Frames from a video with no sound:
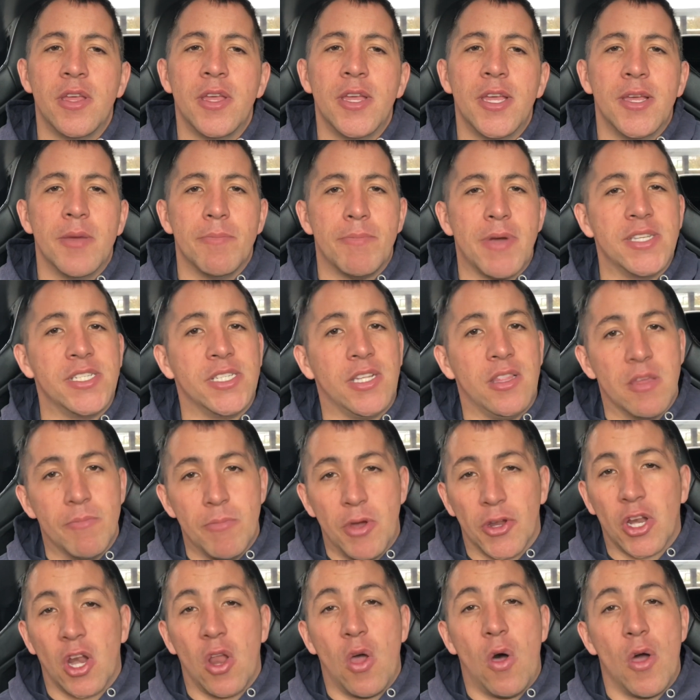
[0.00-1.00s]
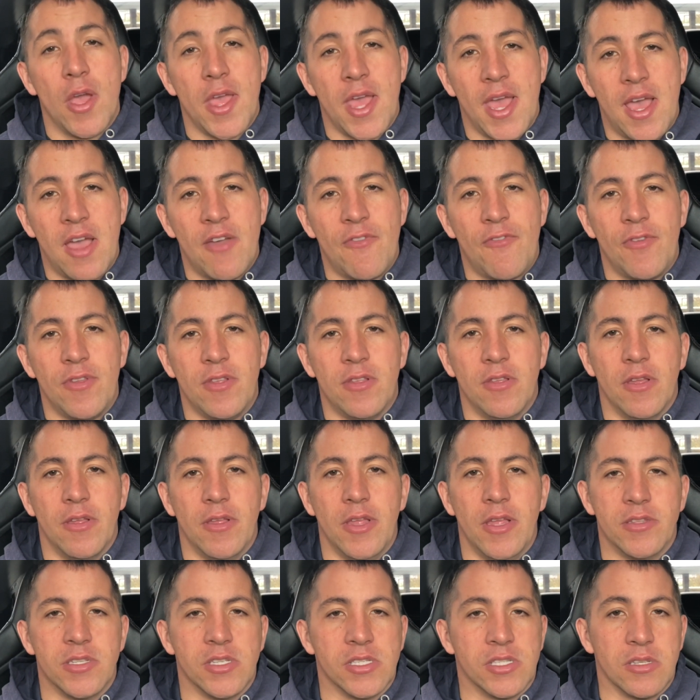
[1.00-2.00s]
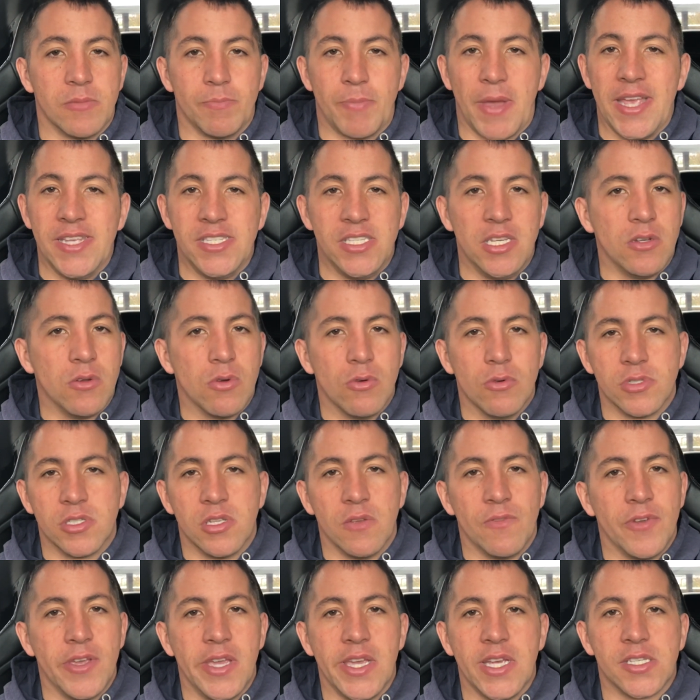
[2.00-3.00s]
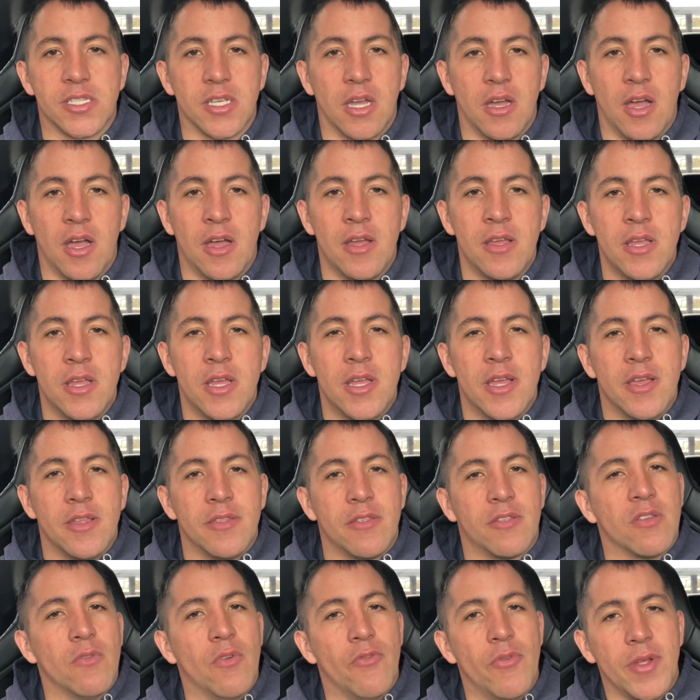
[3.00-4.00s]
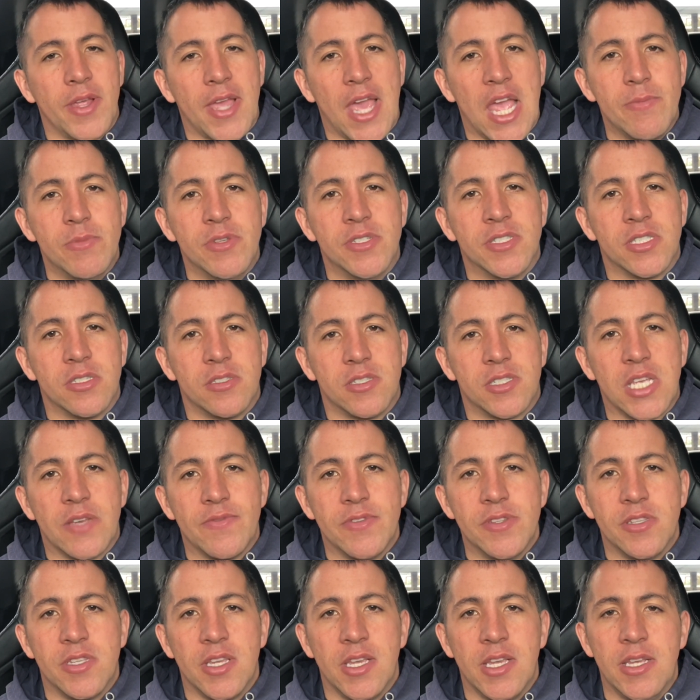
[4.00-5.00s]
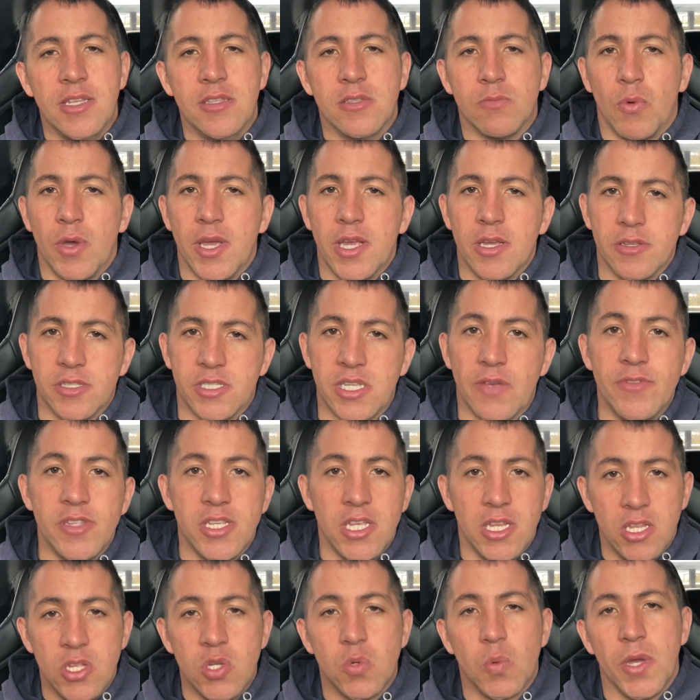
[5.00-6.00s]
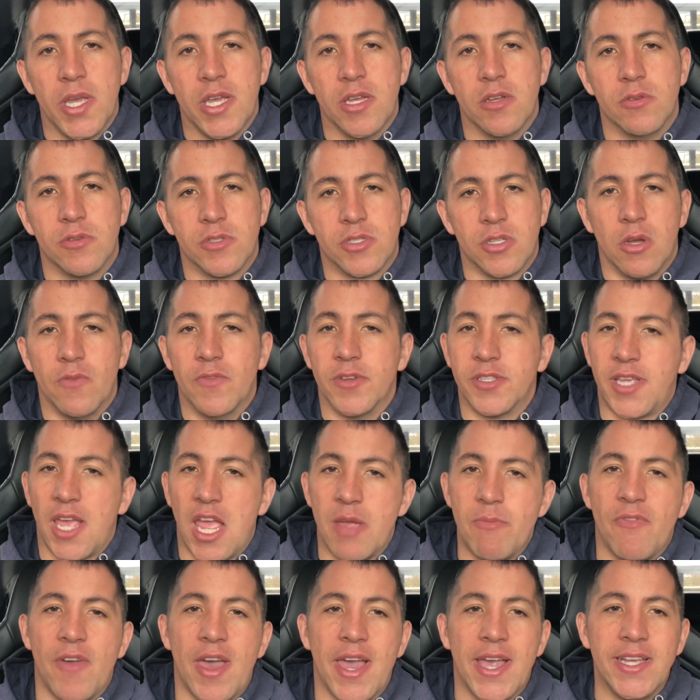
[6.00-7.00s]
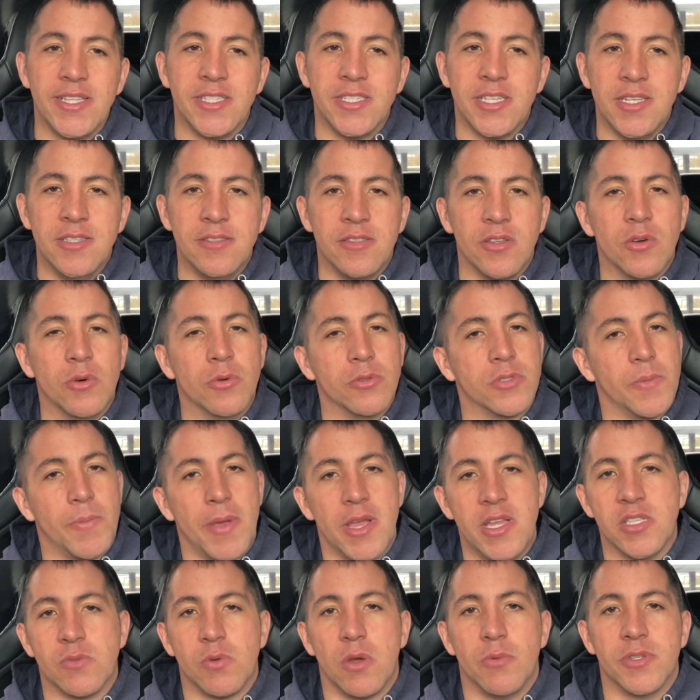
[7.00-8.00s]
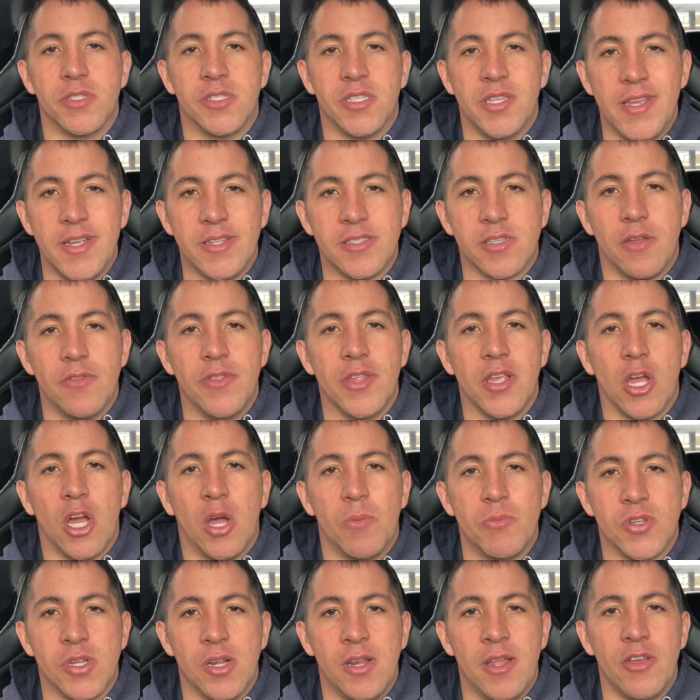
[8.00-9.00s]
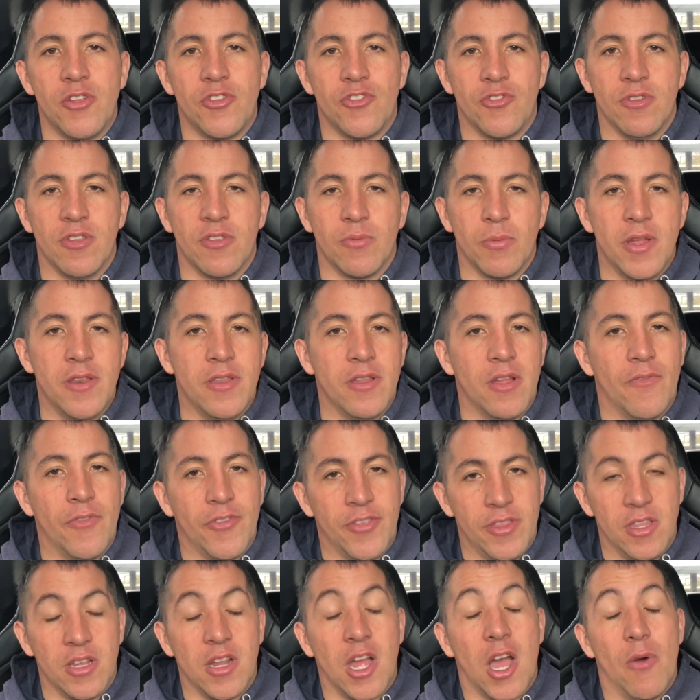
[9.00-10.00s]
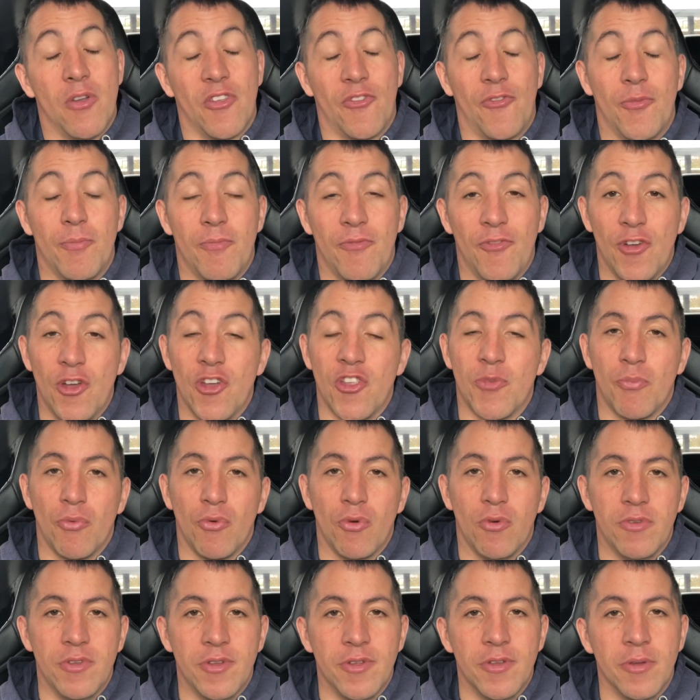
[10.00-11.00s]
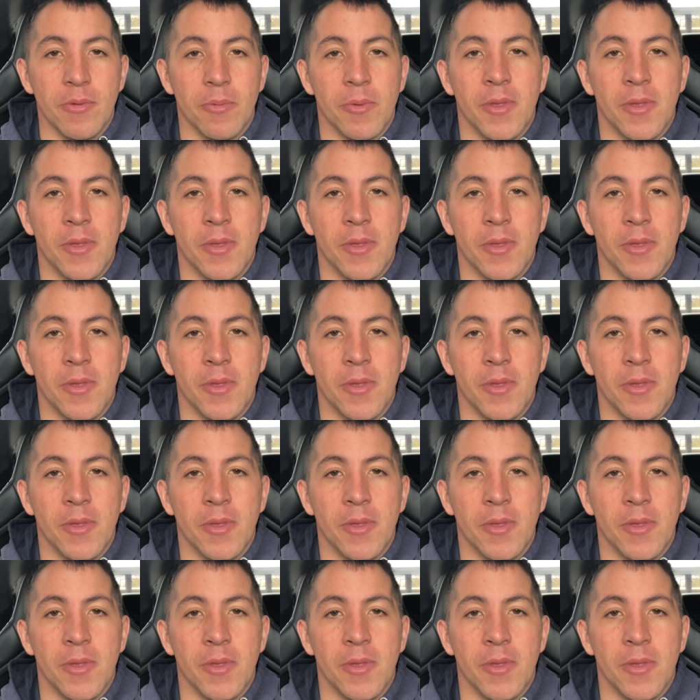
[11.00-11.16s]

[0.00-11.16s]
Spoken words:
Basically the model I have, it's just a basic Corsa VXR. Some of them came with 17-inch wheels, others came with 18s. It all depends what was ticked on the optional extras when obviously the car was first brought new.